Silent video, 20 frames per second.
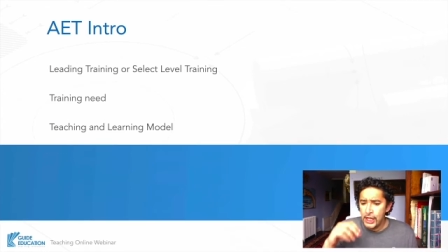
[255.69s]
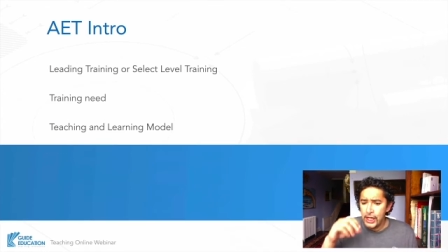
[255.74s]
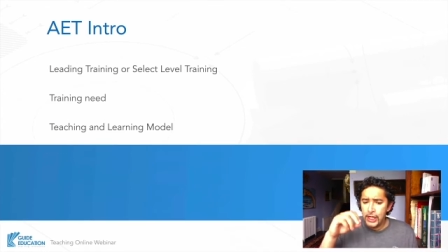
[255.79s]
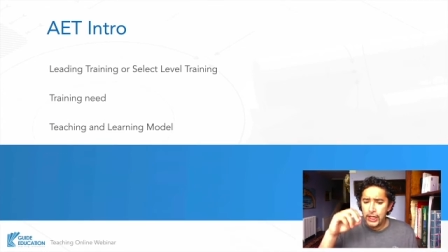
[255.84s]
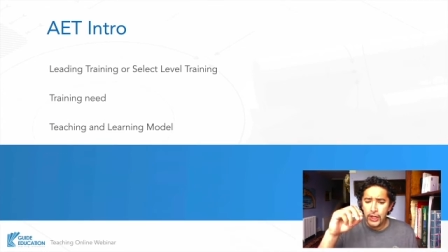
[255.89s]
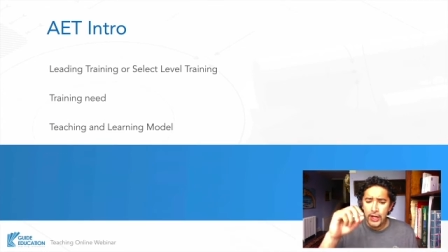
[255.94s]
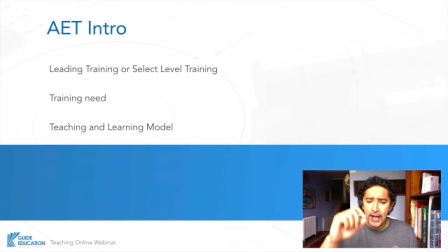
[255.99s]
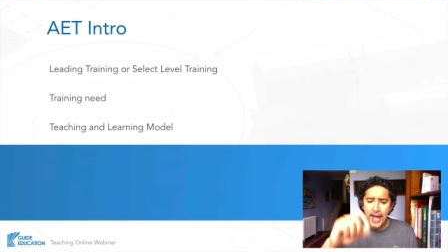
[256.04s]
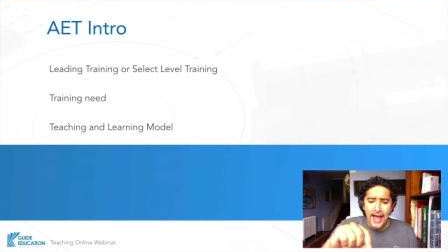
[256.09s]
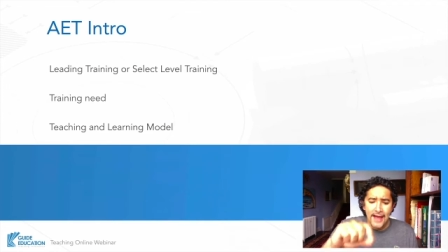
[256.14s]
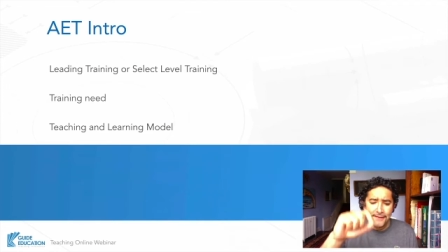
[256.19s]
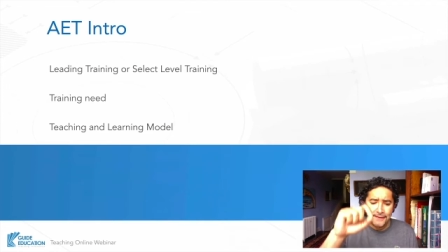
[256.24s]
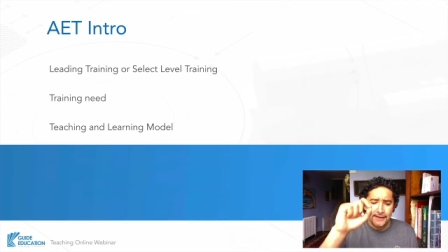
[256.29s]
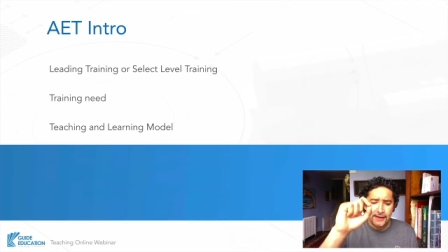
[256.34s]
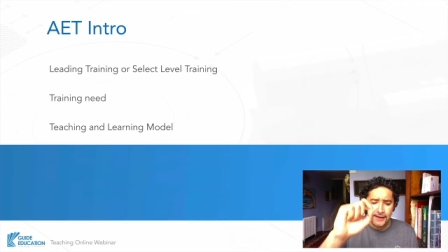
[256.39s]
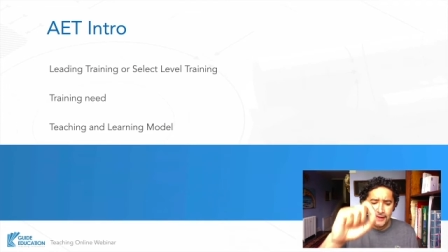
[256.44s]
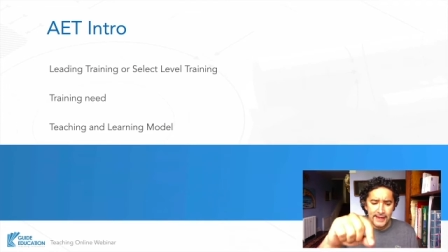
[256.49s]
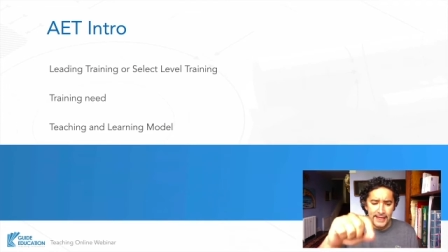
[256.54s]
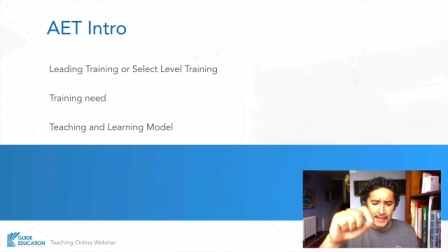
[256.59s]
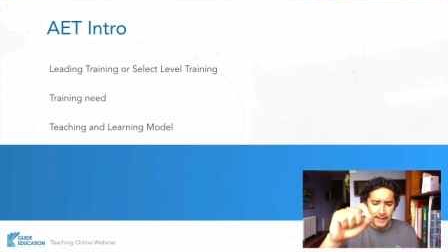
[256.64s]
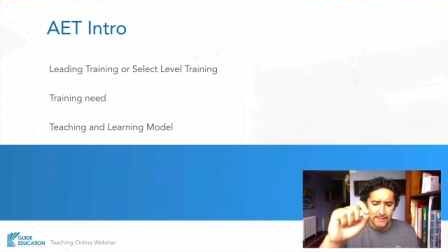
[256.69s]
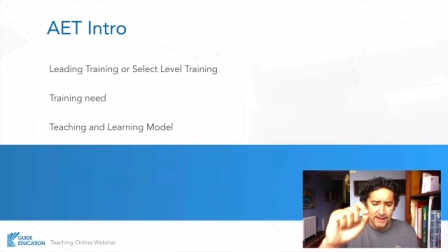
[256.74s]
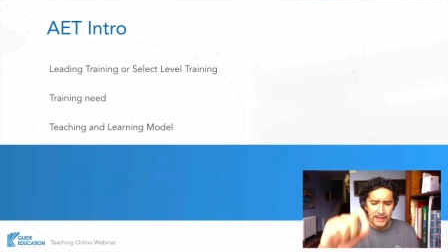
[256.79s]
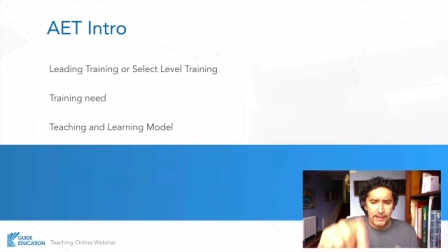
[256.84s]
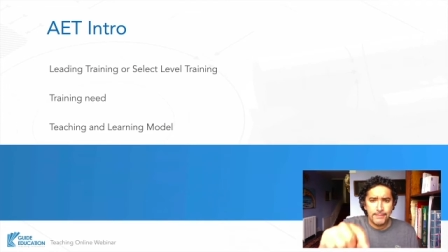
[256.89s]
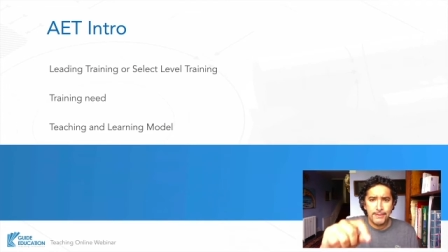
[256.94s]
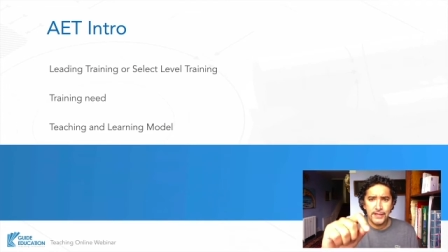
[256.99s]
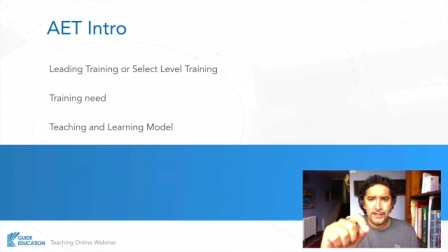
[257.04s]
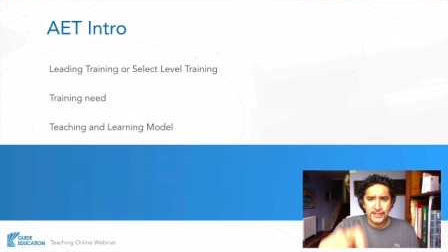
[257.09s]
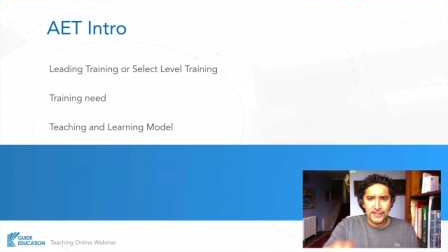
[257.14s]
You have to think about the
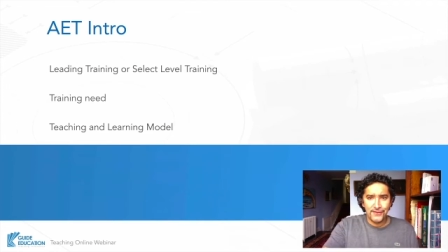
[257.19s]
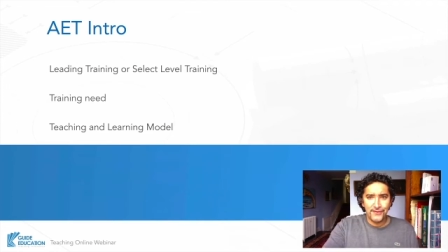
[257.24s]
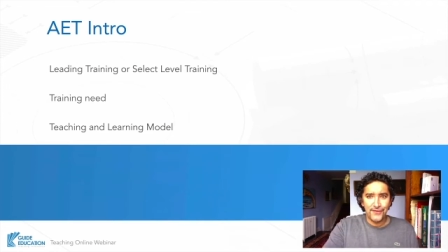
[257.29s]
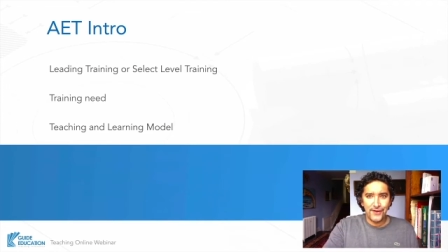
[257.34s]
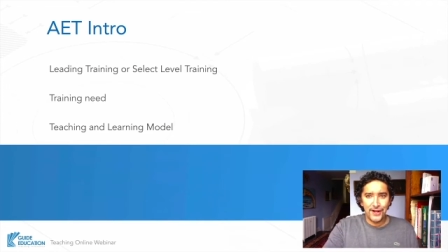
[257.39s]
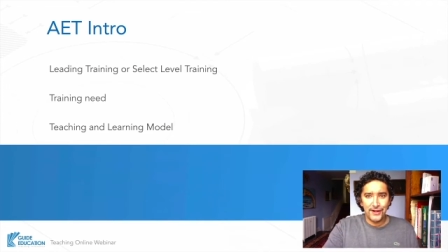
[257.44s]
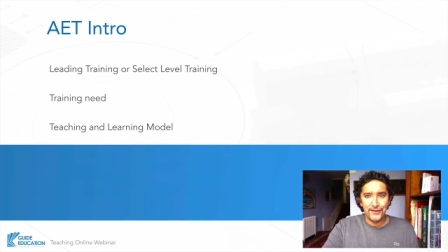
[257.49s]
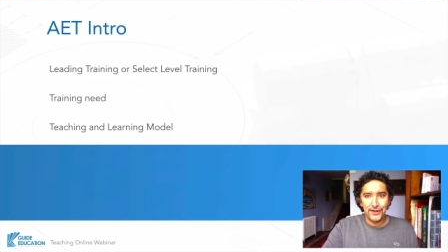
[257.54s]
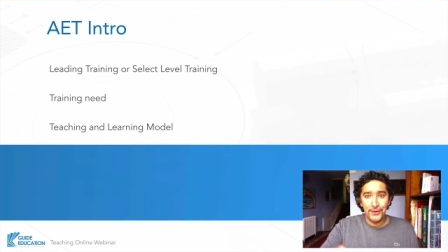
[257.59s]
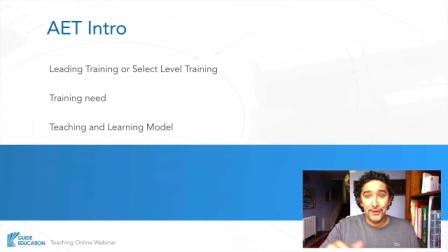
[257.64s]
person in front of you.